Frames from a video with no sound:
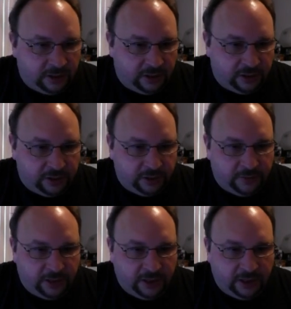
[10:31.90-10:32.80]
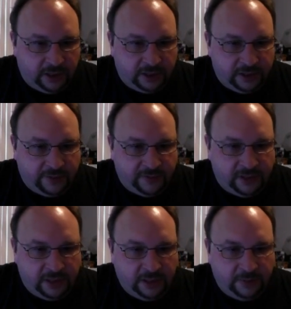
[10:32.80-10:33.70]
there should be a
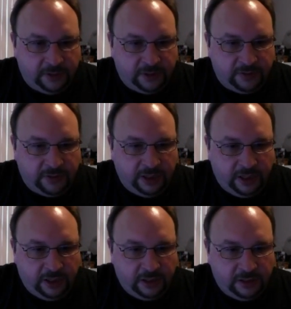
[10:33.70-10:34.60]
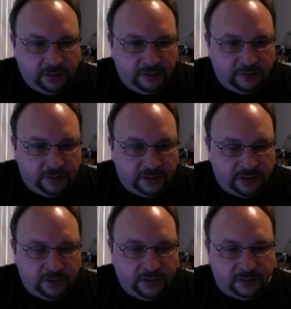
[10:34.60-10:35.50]
17 plus 3 here, which
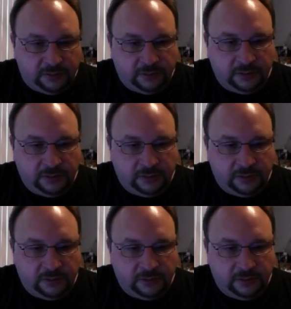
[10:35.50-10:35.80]
is true.